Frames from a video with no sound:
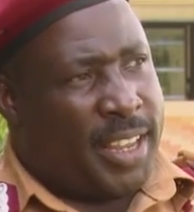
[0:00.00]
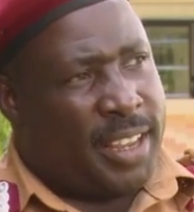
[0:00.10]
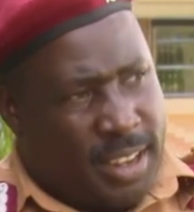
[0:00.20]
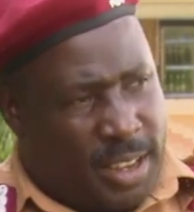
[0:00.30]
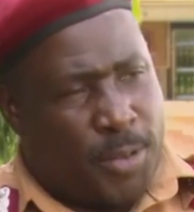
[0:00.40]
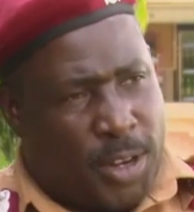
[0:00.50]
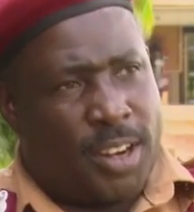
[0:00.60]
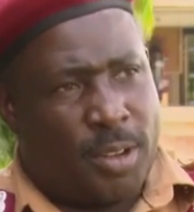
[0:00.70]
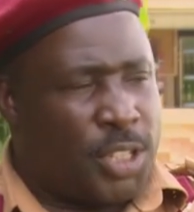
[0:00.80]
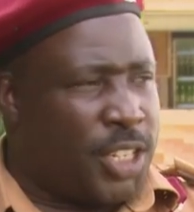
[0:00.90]
in even
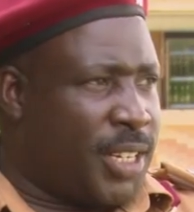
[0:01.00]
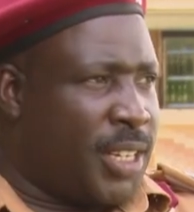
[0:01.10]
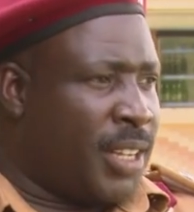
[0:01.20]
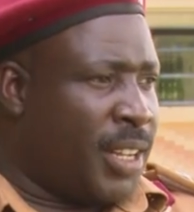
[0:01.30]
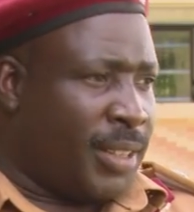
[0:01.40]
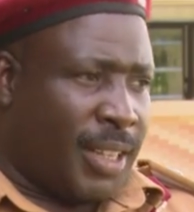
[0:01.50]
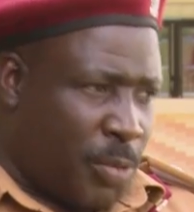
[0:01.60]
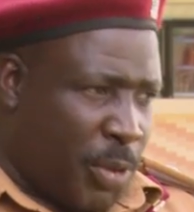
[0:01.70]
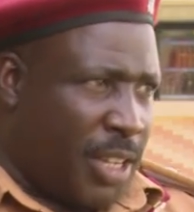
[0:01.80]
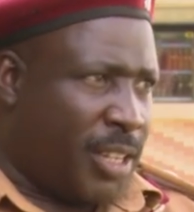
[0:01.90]
negotiating,
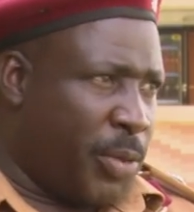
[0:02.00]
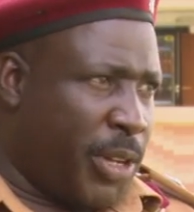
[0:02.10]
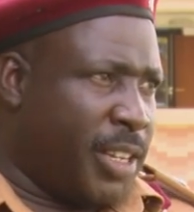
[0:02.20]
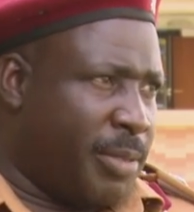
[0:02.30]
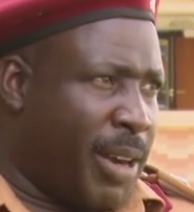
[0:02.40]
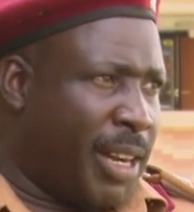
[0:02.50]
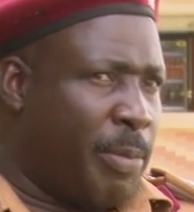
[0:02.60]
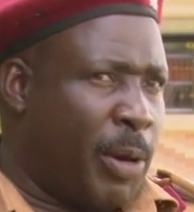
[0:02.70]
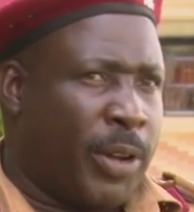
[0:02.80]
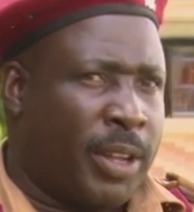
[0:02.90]
that we get, we get back power.